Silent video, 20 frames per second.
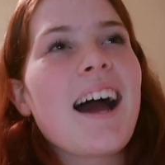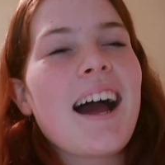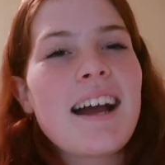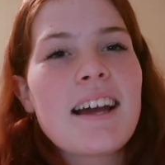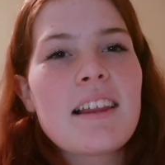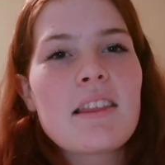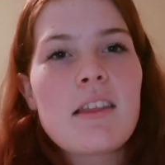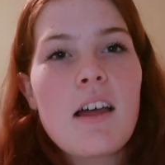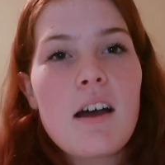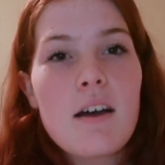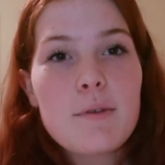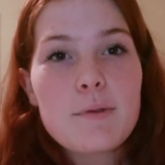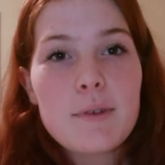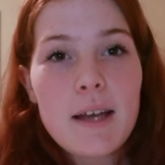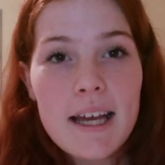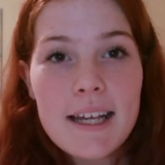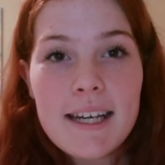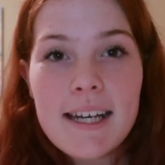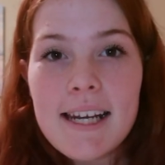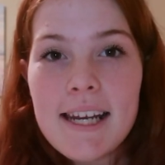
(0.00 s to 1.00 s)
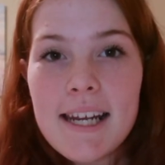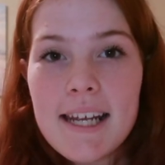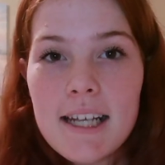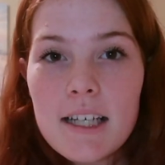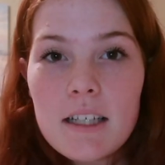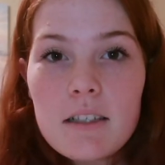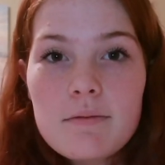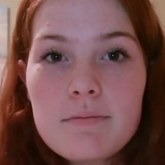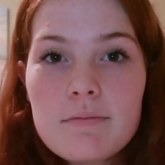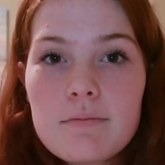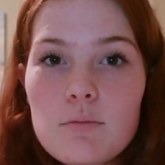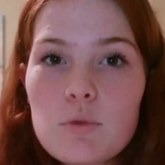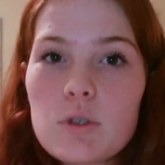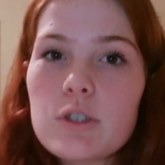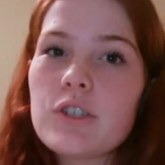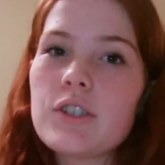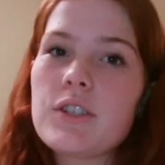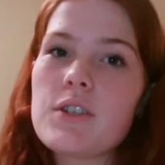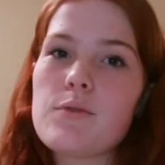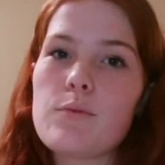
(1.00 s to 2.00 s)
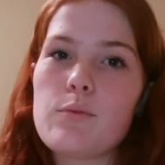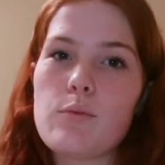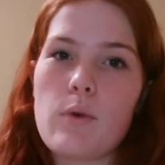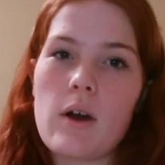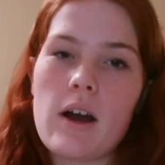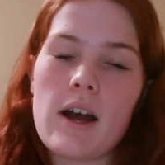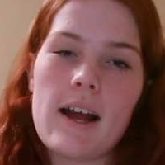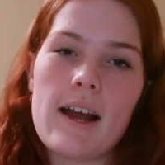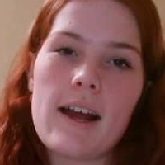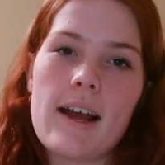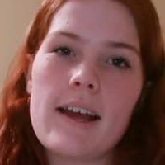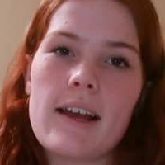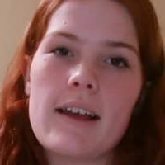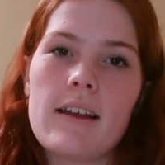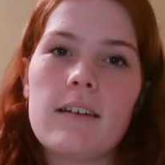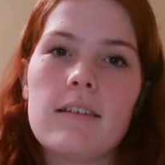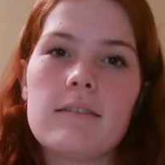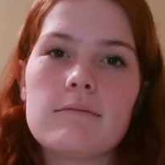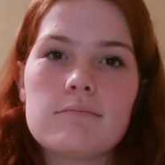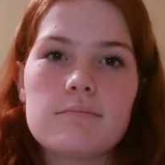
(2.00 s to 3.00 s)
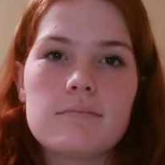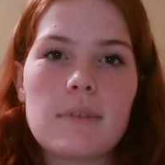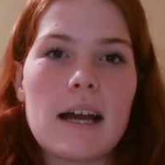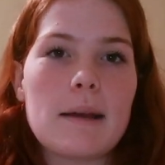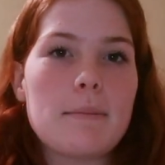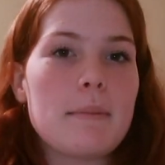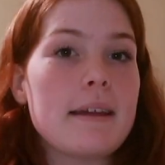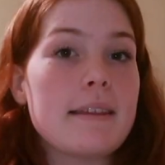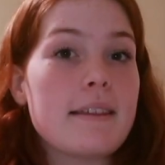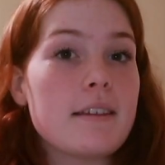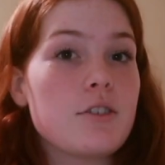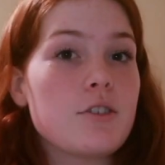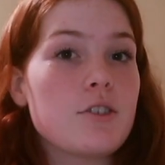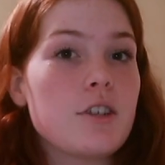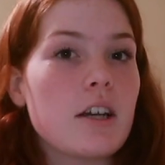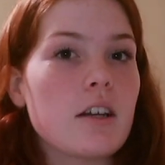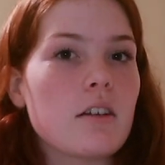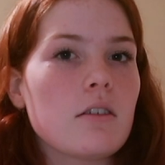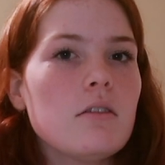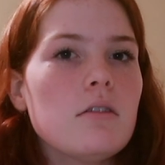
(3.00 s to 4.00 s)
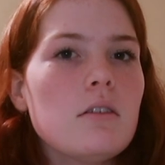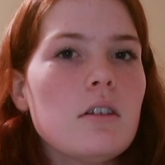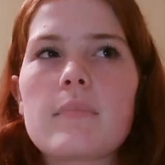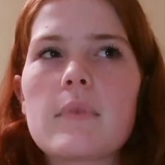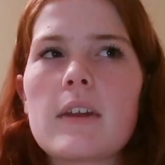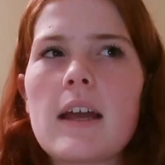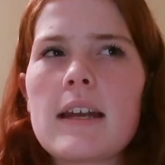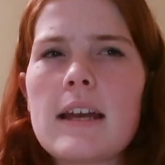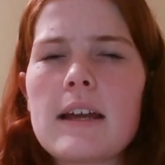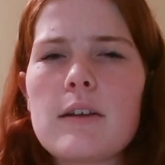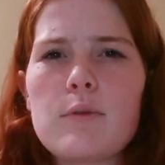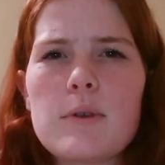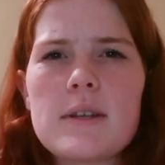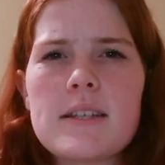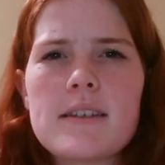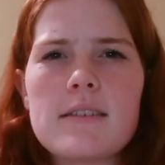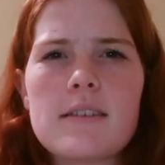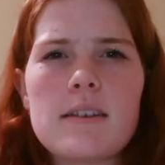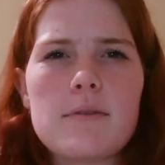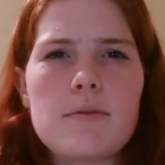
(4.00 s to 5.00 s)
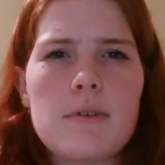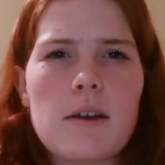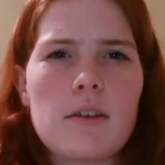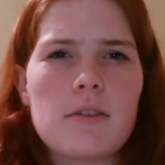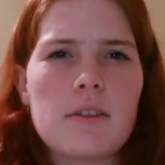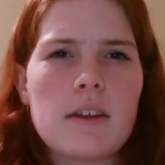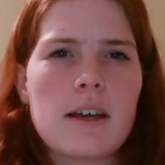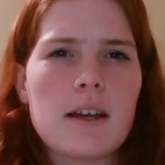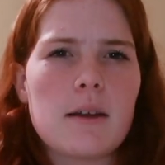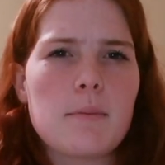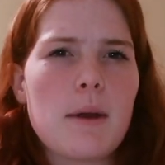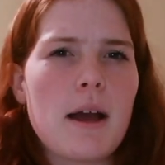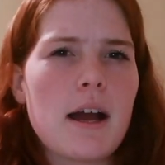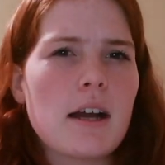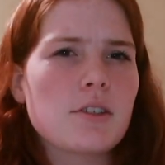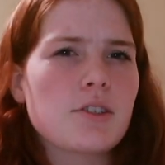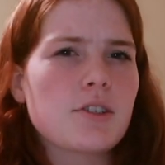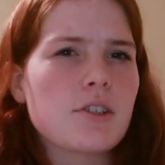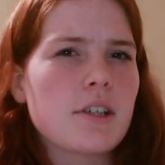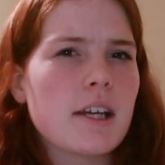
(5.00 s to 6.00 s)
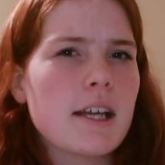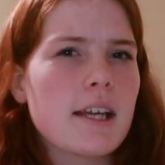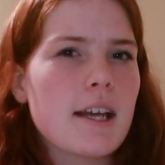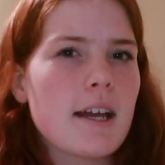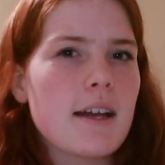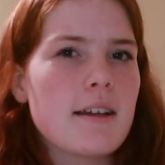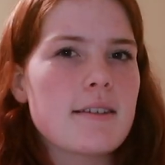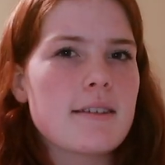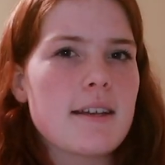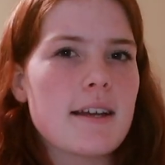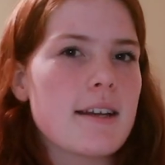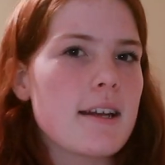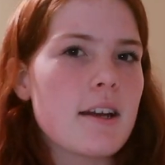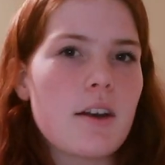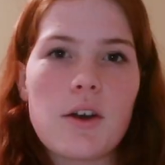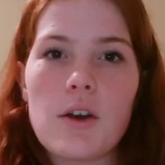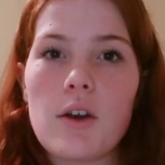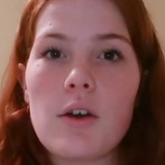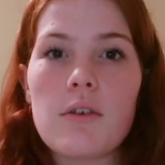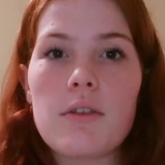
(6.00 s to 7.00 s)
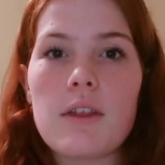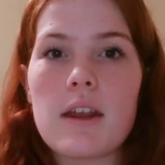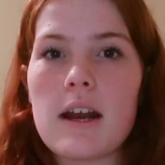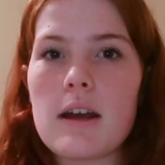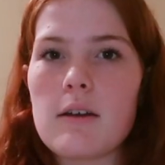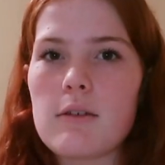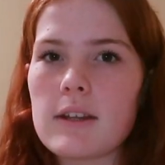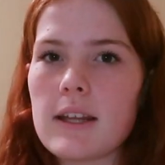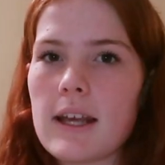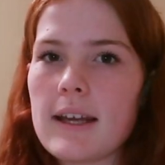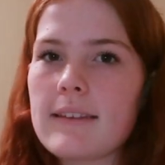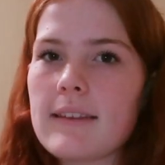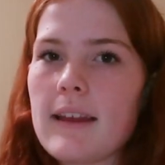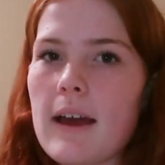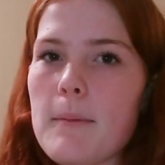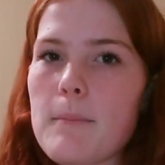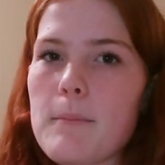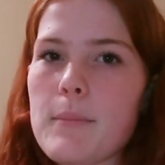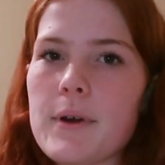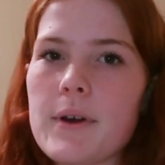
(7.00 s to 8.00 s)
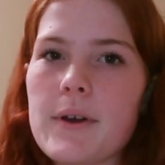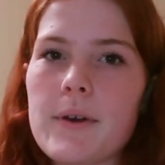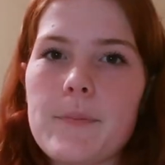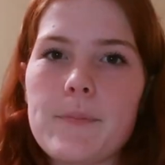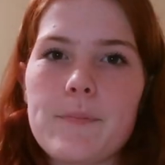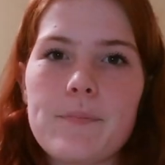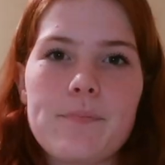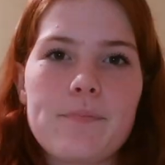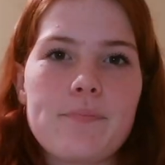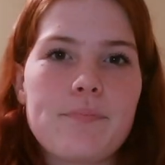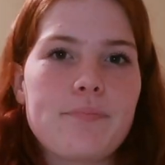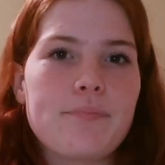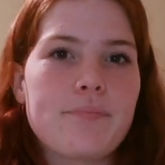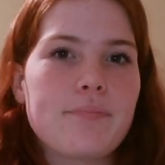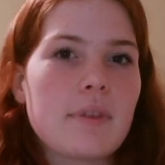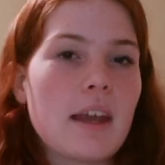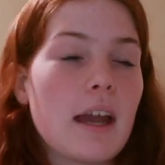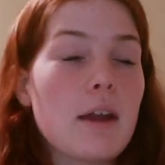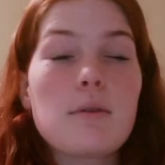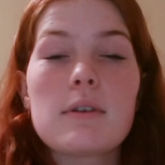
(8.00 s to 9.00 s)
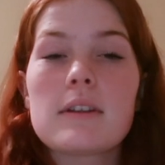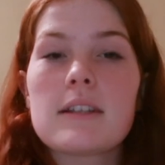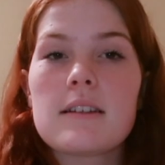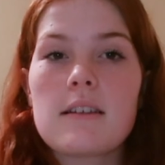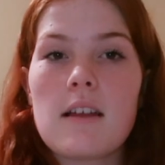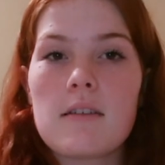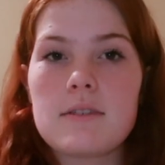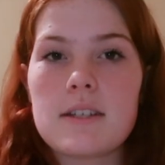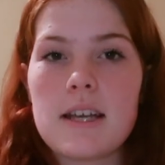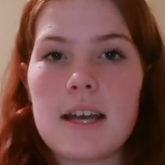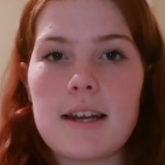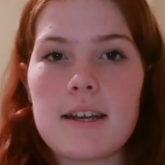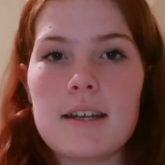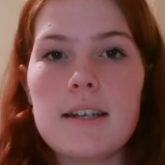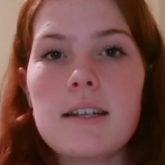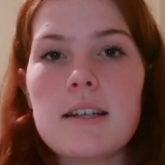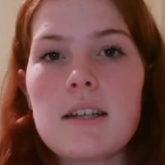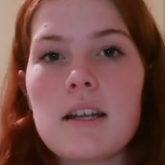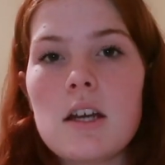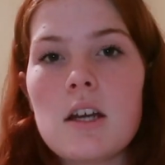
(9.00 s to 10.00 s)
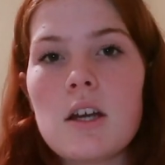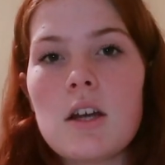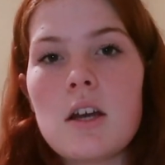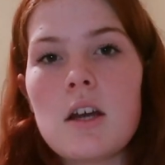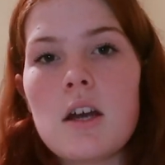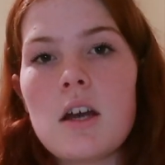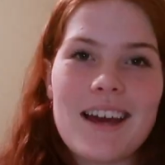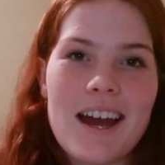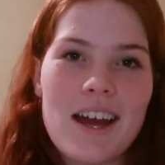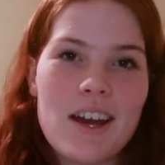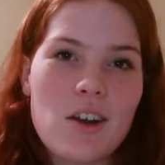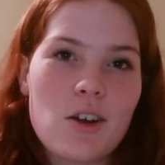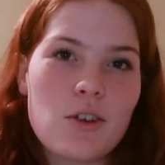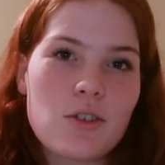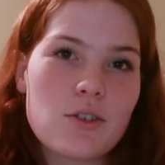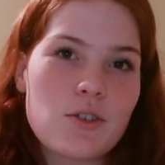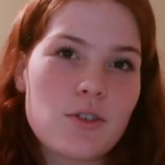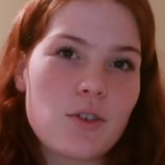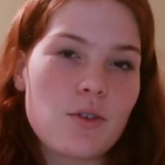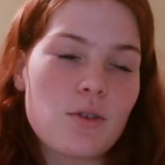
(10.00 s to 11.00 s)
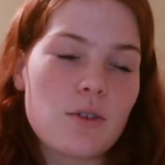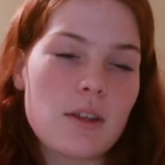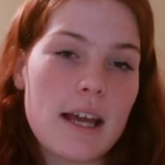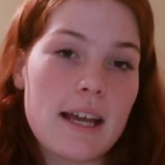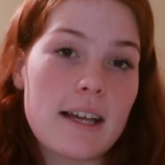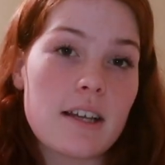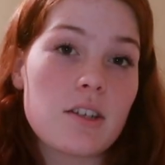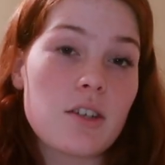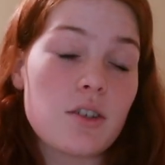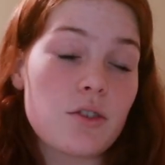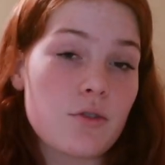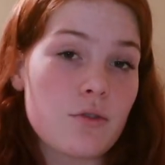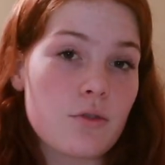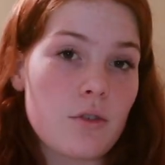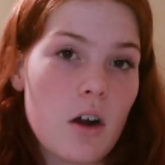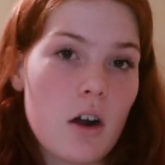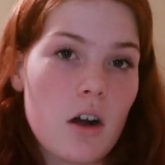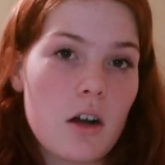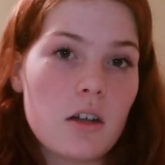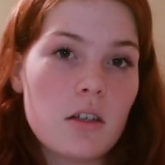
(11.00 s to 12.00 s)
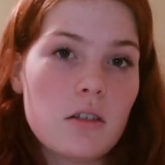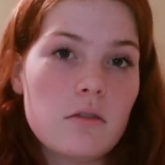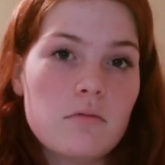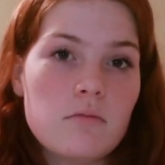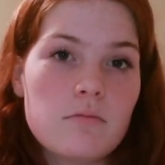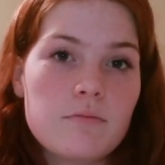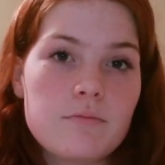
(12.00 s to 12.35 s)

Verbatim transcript: I love editing, which is why I made this channel, and I recently found that passion, I guess. I didn't know that I would like that, but I really love to edit. I also like to draw.